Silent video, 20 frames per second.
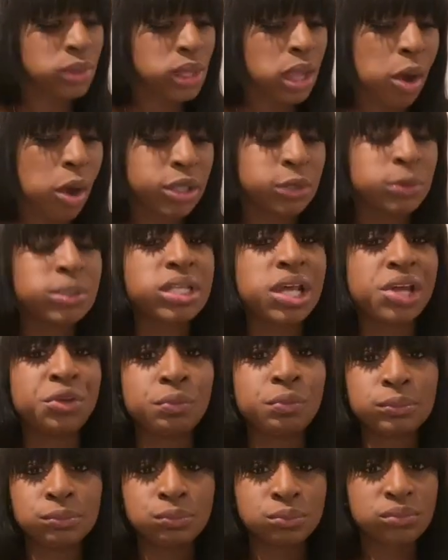it was like
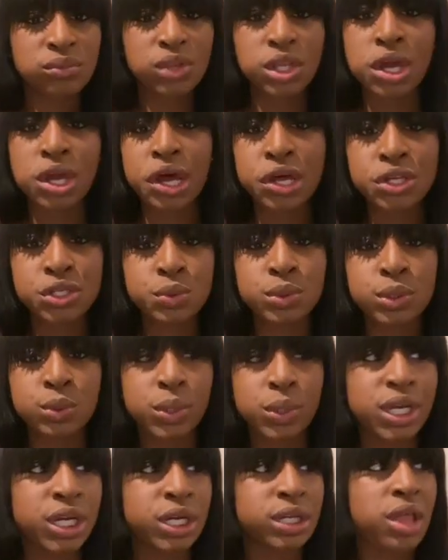casual
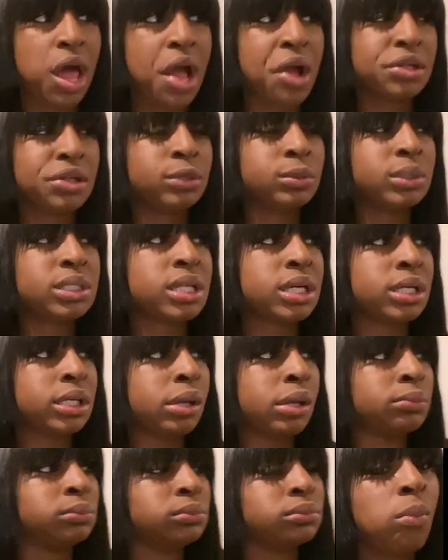wear, like it was
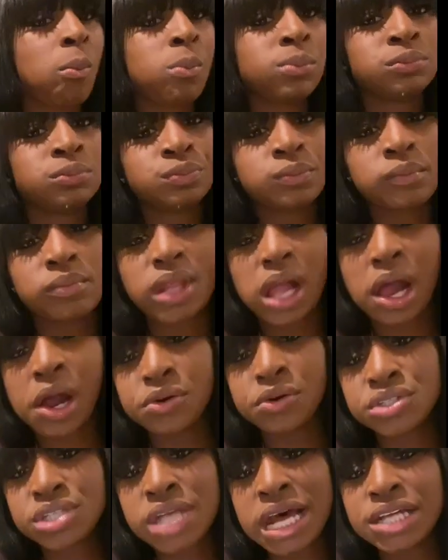
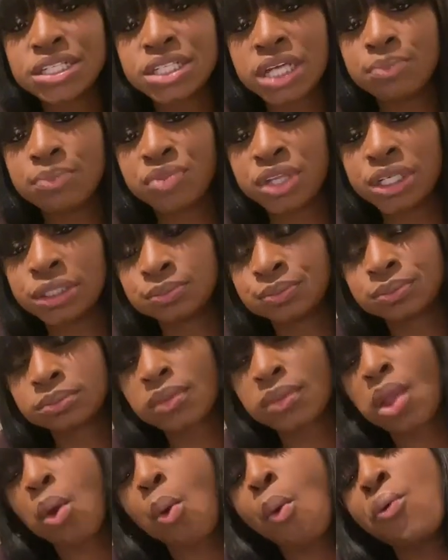outside type thing.
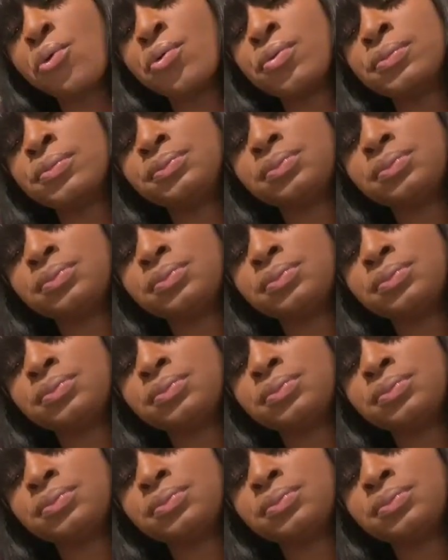Ooh,